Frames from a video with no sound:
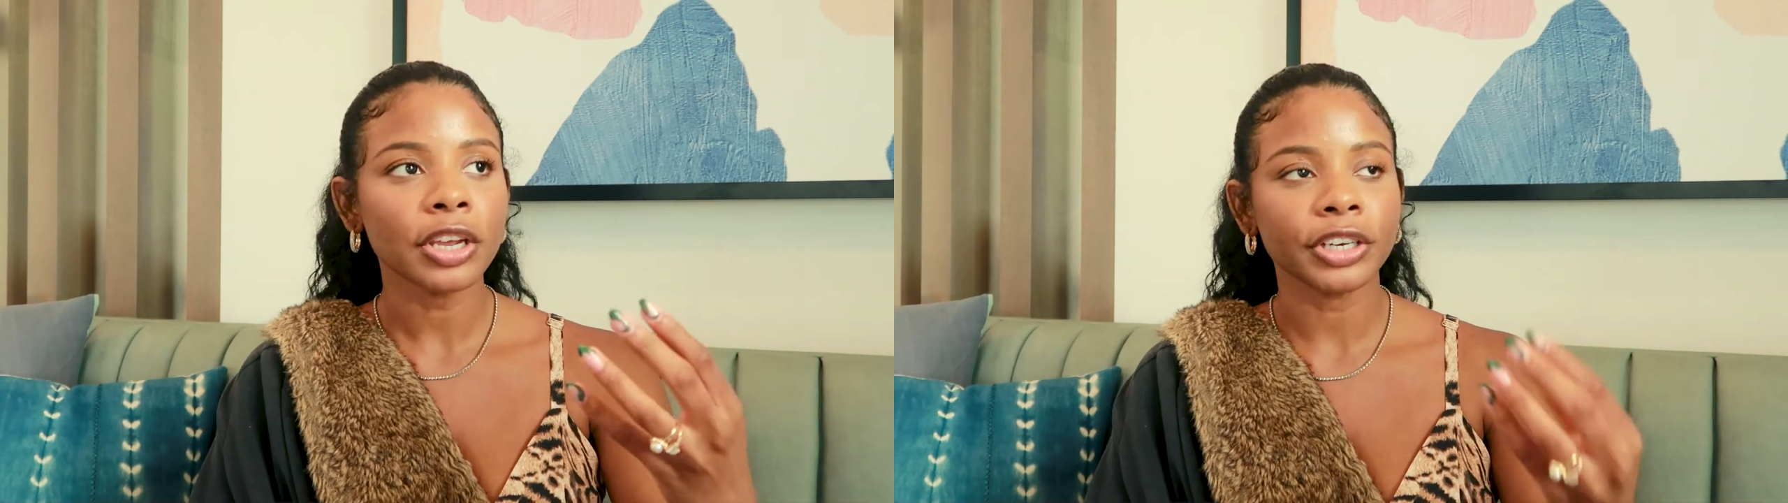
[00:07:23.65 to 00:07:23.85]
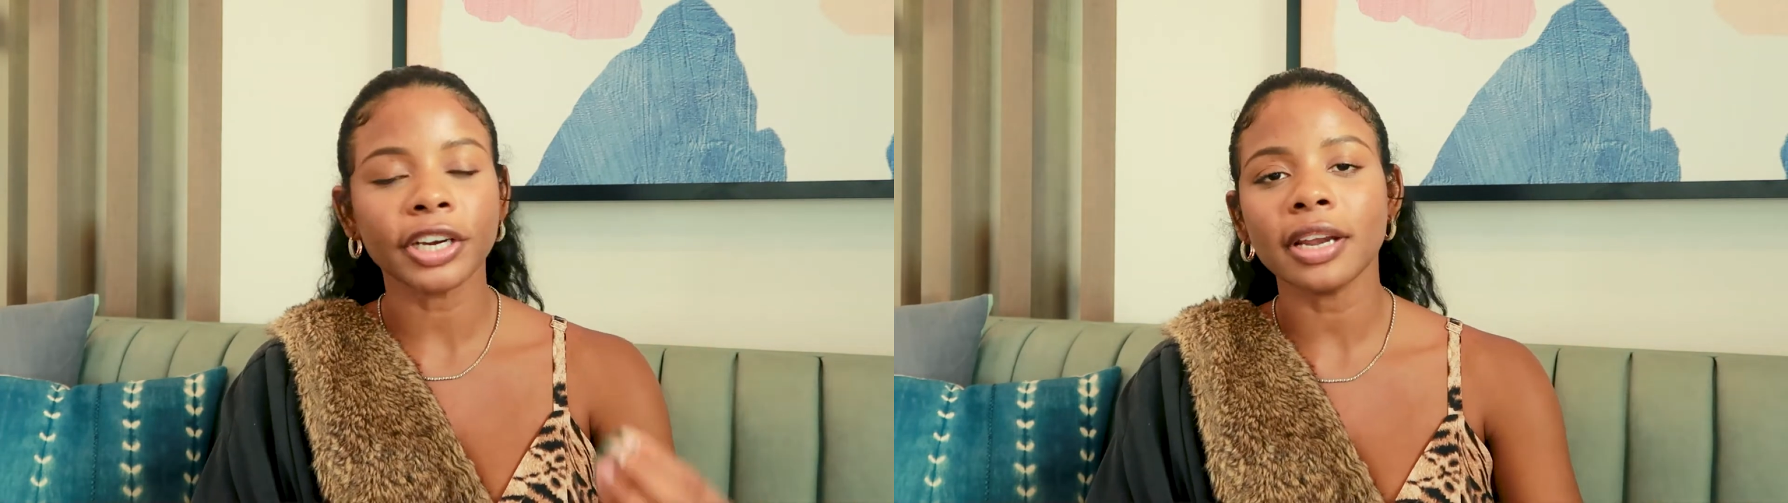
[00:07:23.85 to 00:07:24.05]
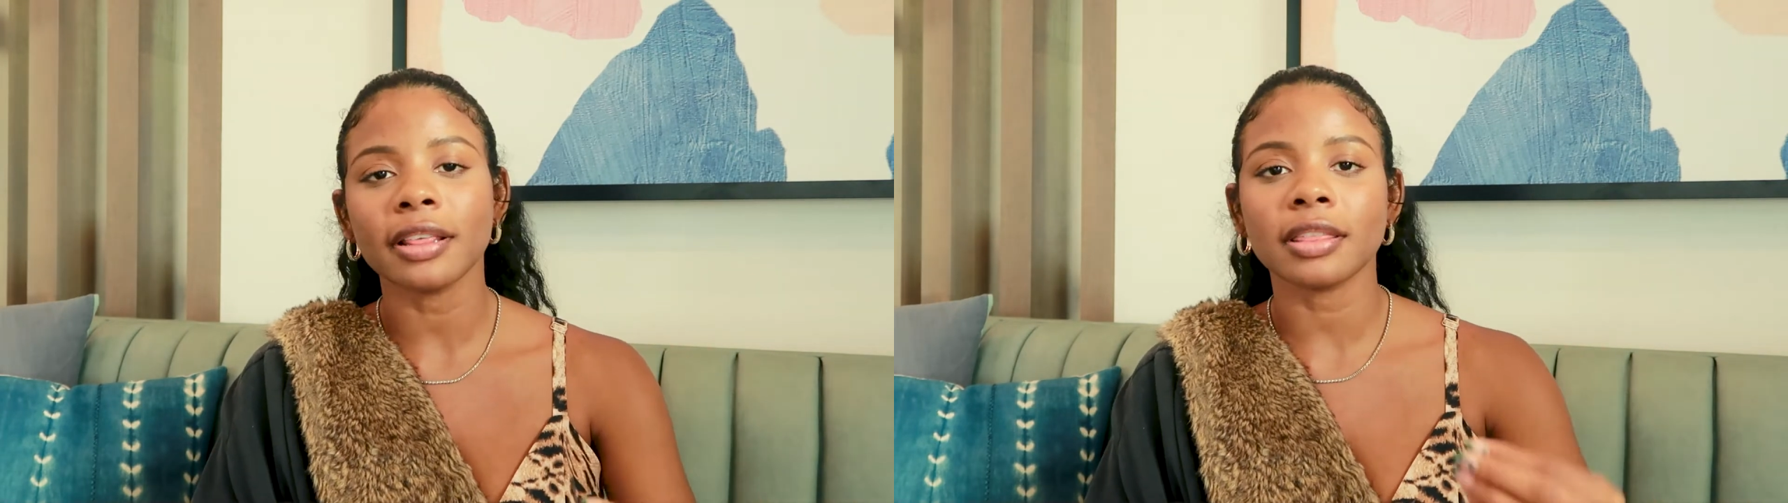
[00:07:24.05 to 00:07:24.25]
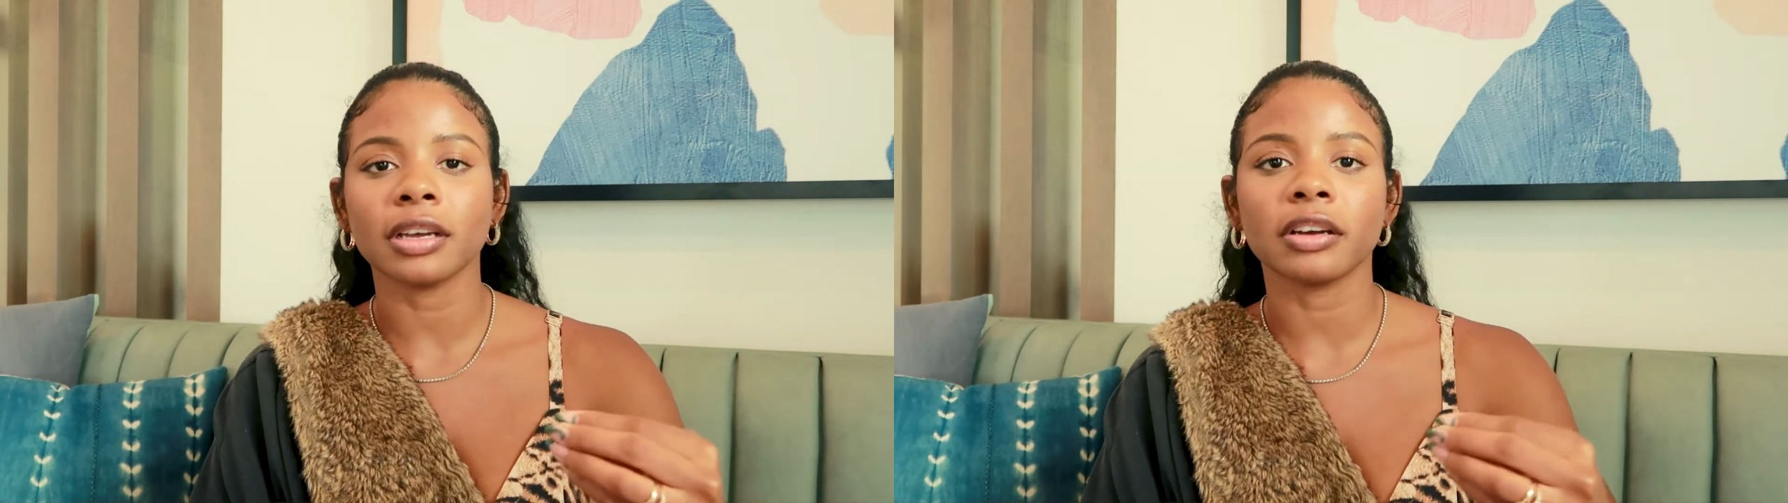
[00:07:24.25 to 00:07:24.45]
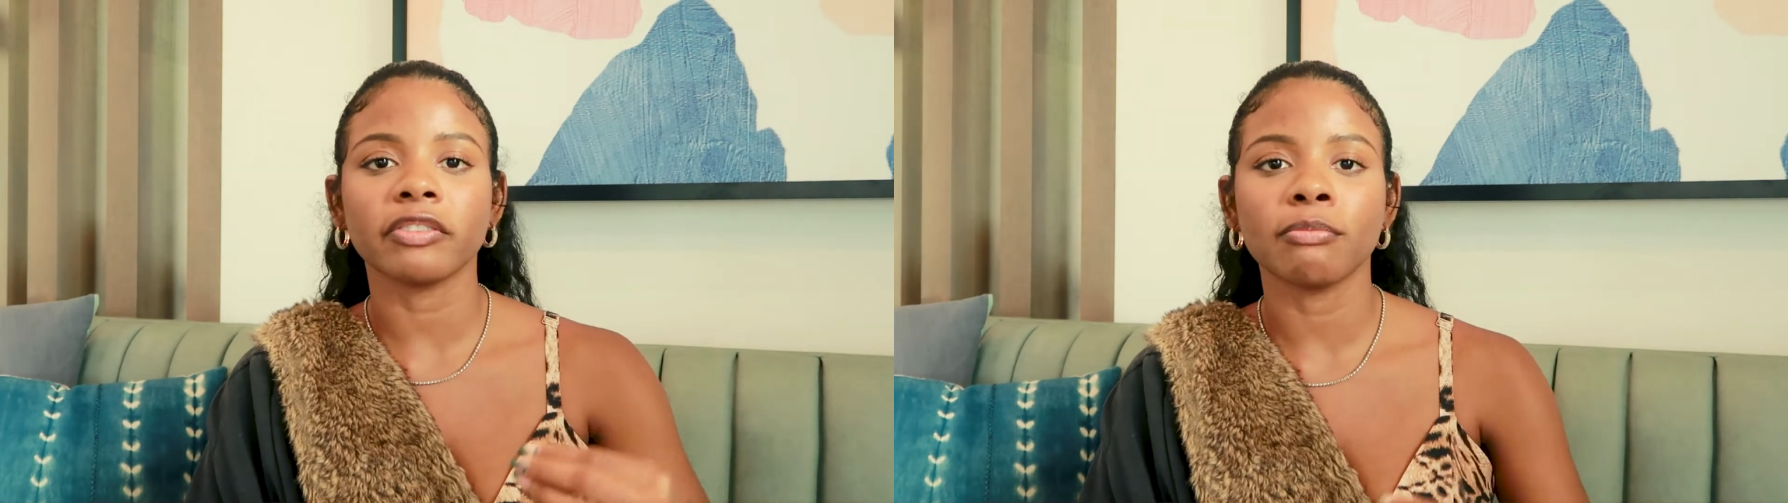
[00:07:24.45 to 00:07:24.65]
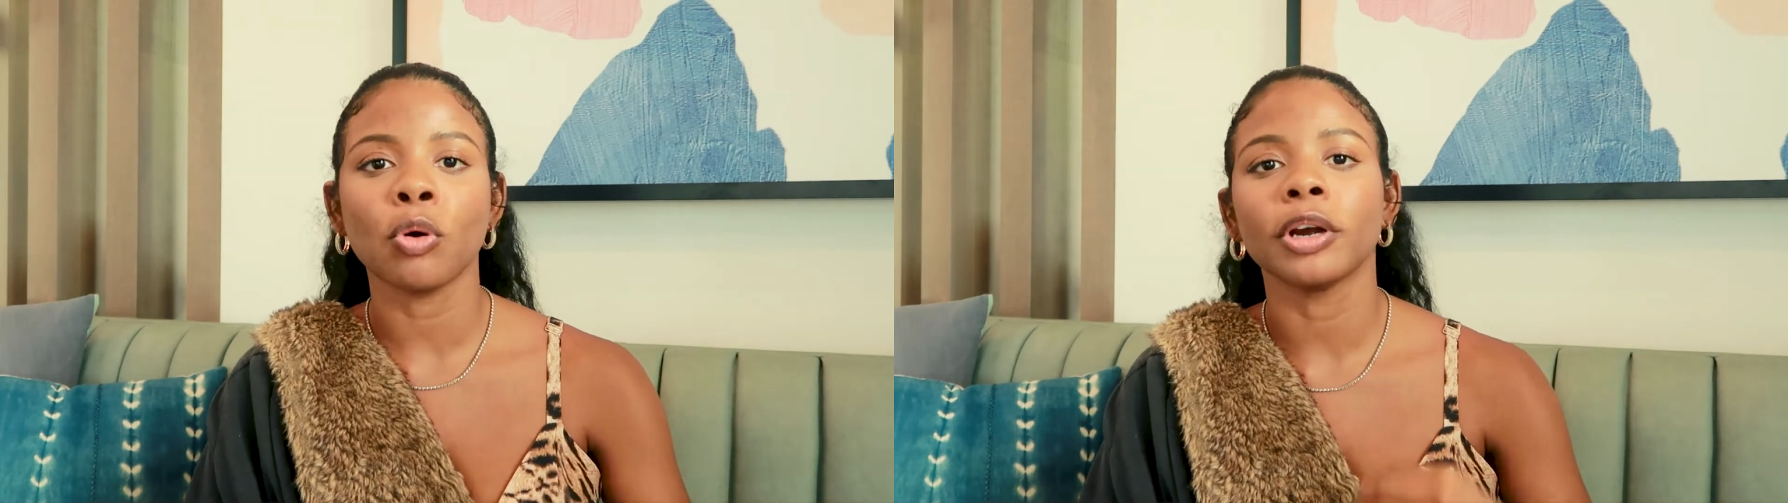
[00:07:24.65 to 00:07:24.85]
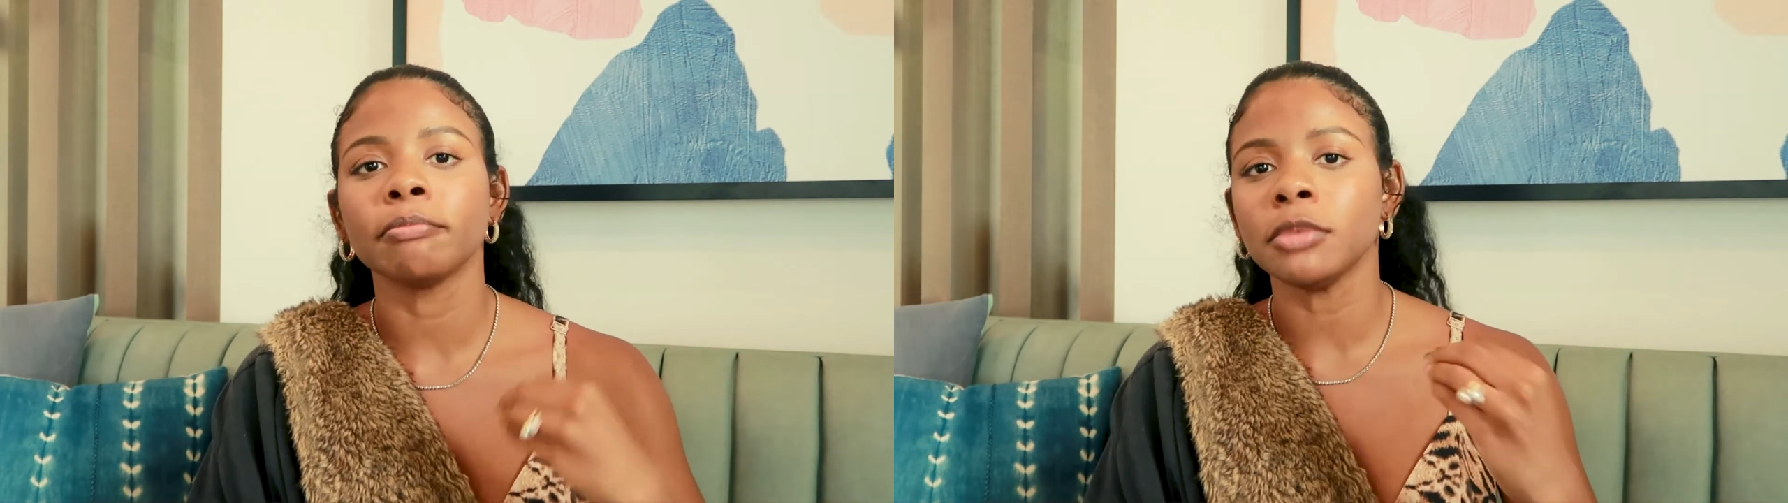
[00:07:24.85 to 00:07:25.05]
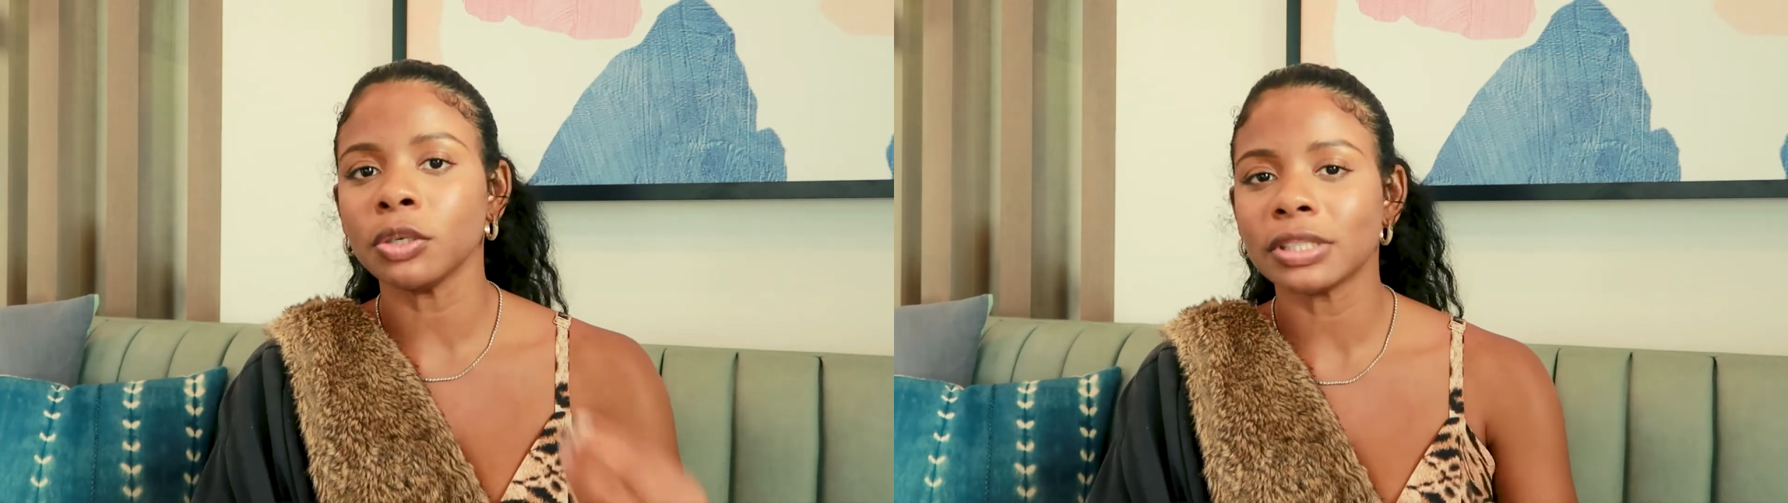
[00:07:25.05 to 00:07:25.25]
you're gonna think of more
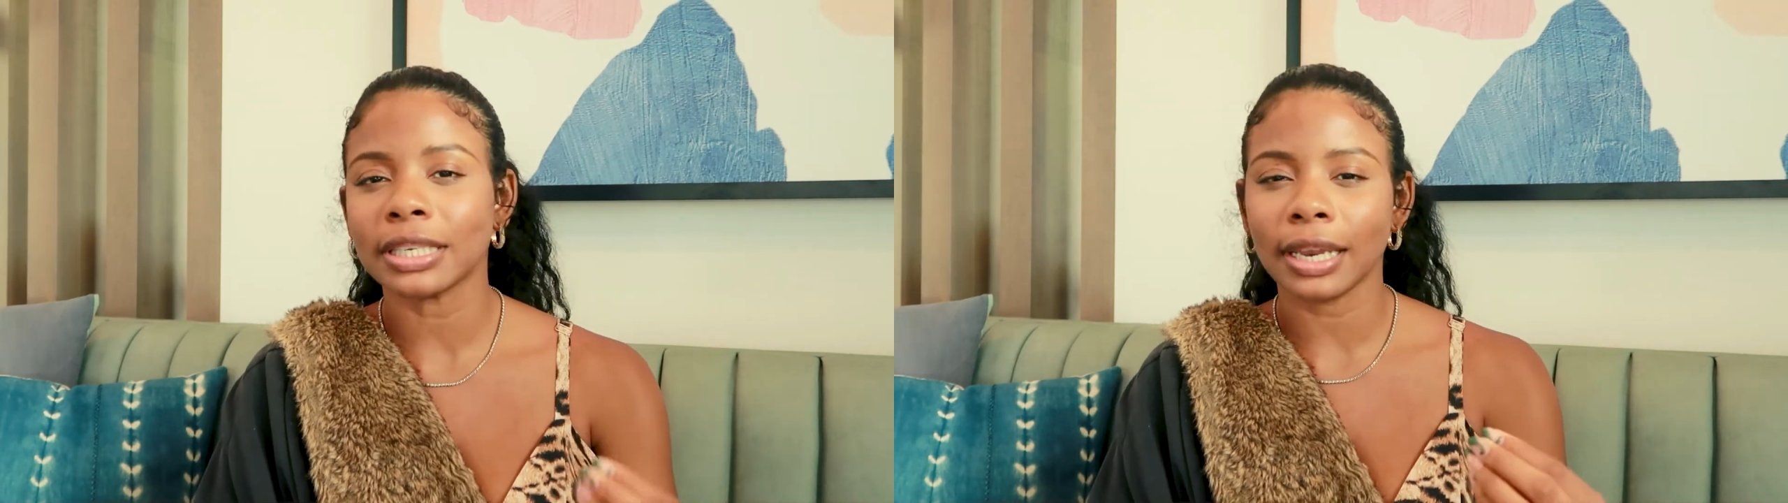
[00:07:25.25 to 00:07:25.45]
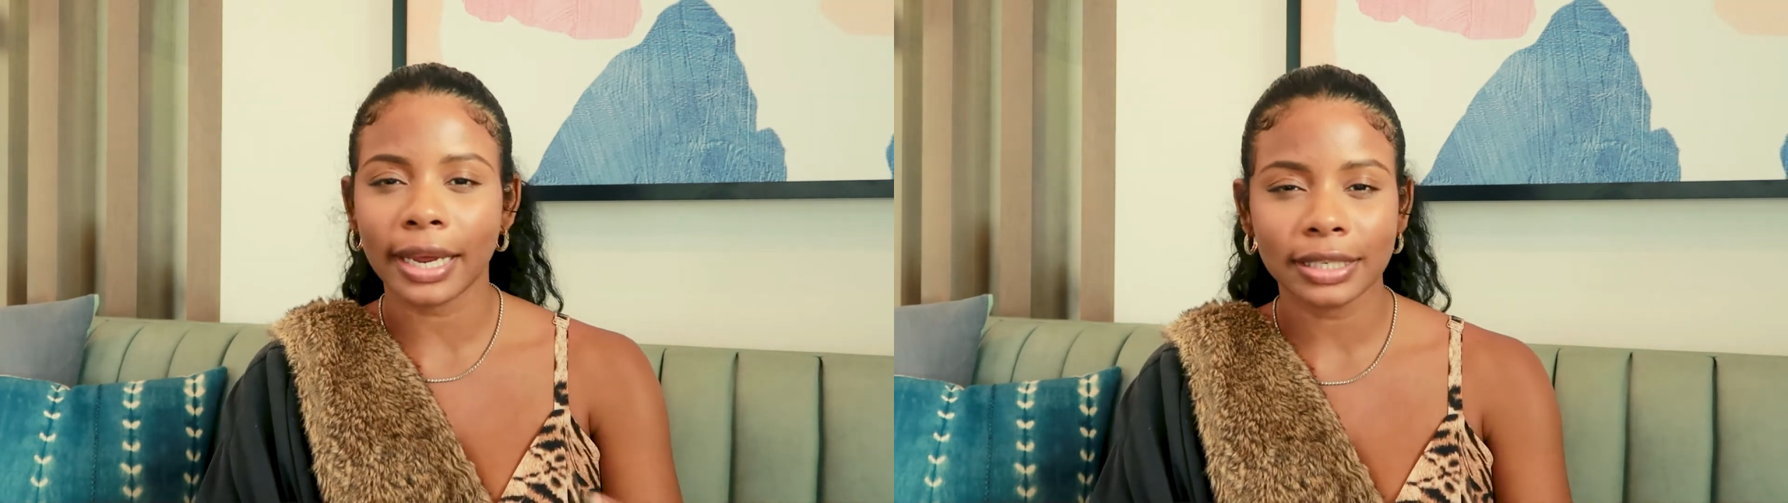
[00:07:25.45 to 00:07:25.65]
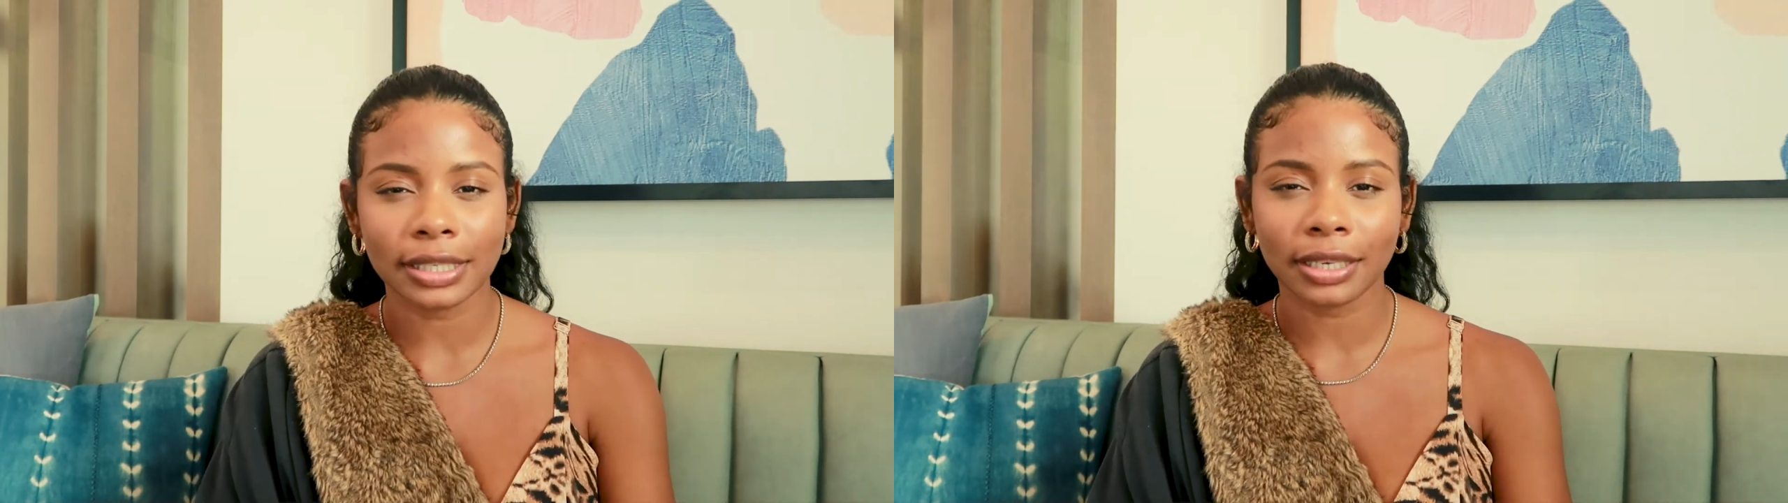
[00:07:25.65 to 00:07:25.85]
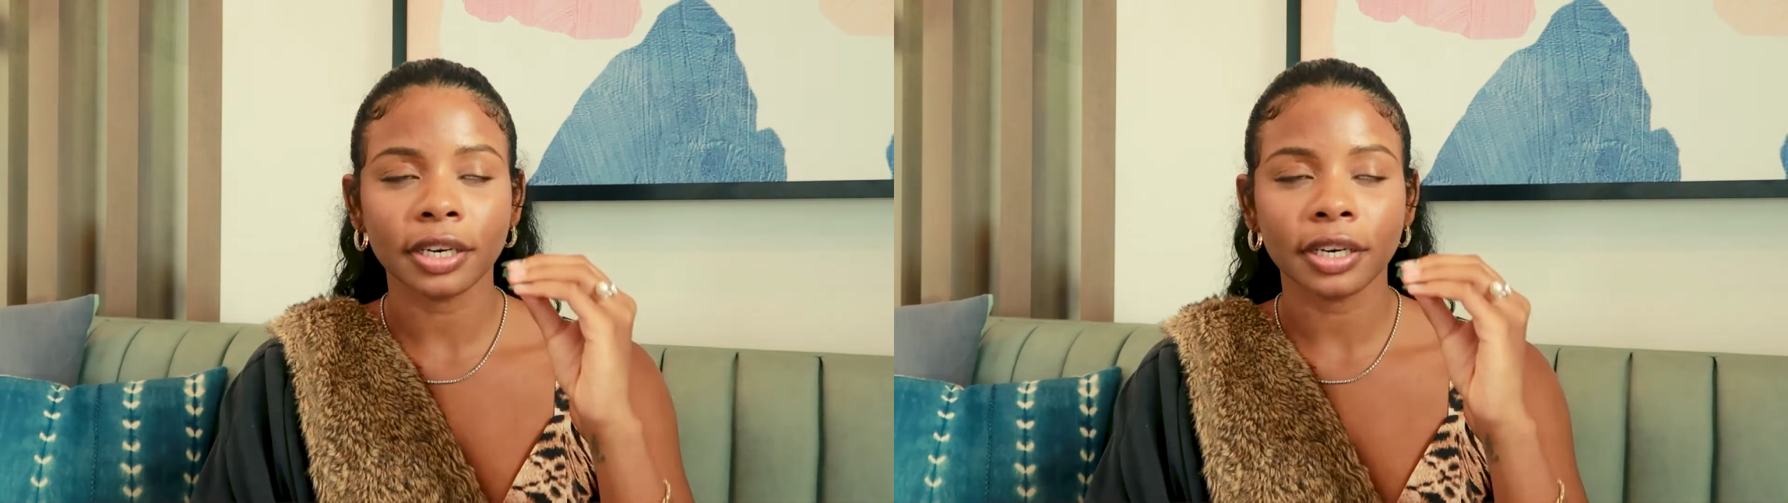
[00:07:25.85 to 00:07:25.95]
muted lighting.